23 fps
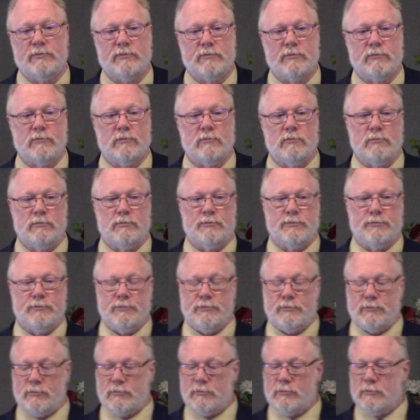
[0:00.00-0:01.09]

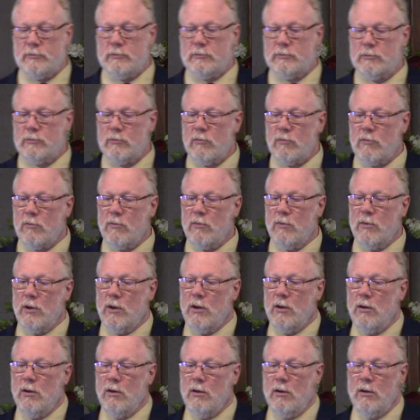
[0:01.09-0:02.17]

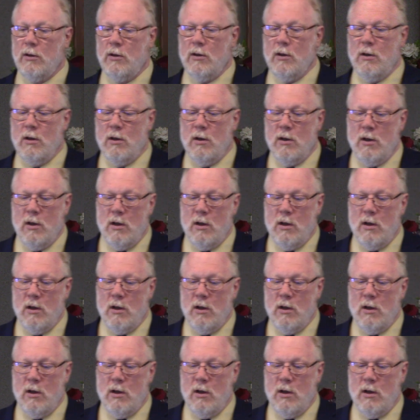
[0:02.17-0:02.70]
No one is speaking in this clip.